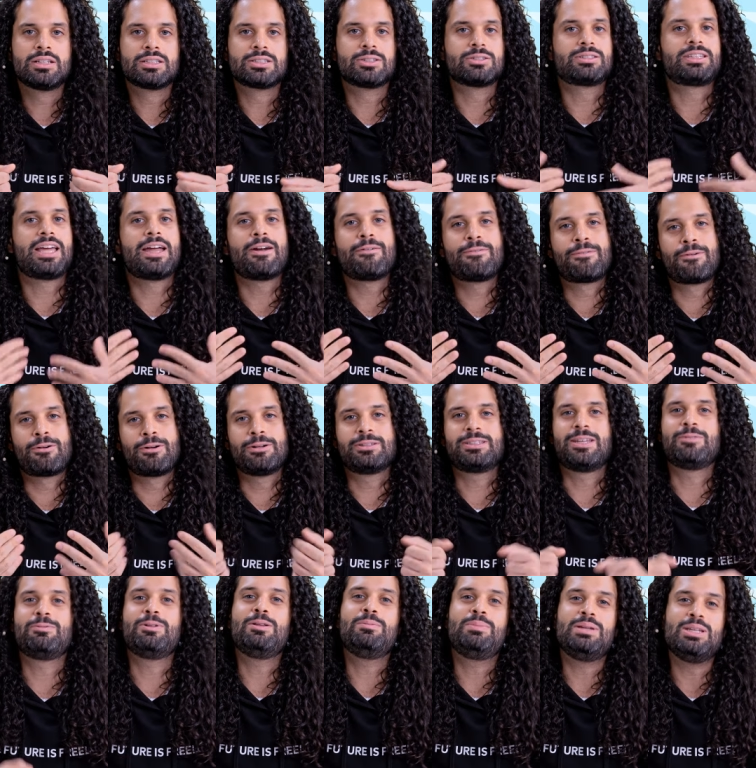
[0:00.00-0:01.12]
So therefore,
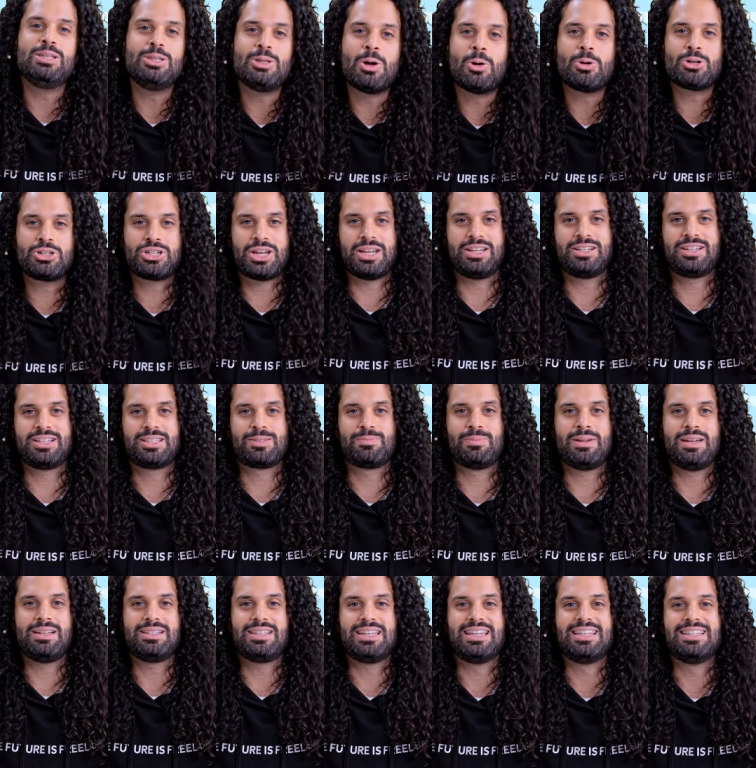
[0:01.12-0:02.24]
there will be no changes
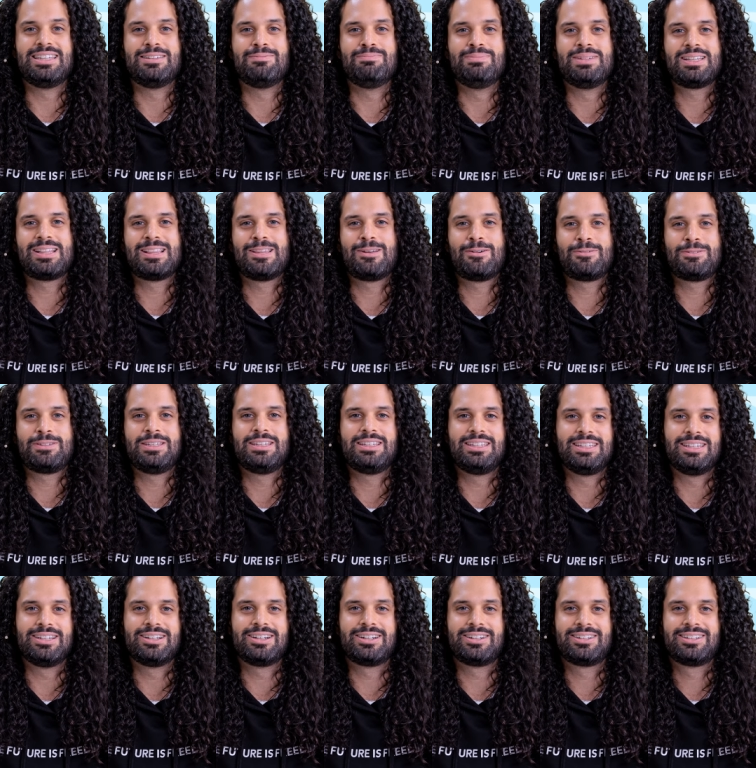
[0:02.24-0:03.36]
made in the middle of the
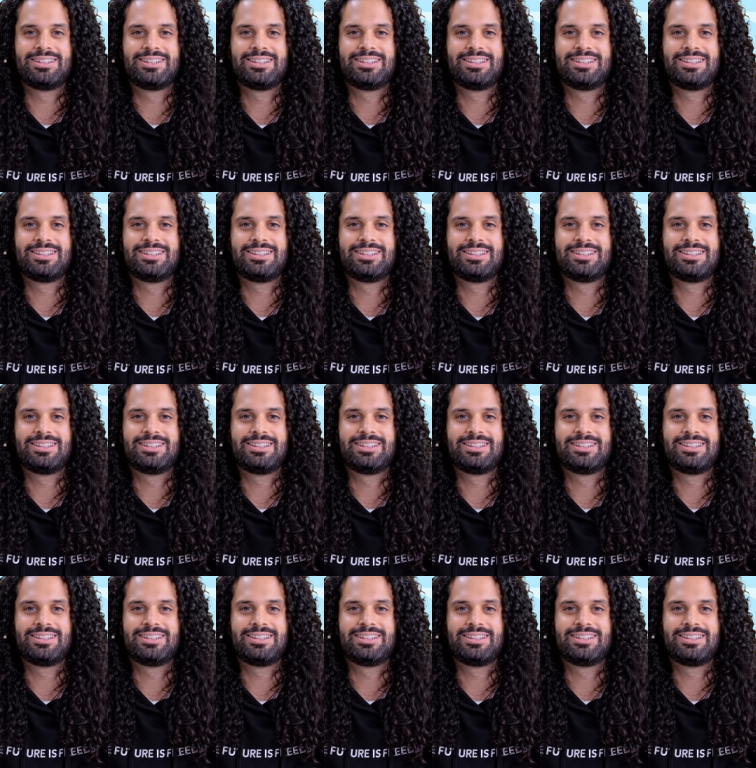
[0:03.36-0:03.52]
year.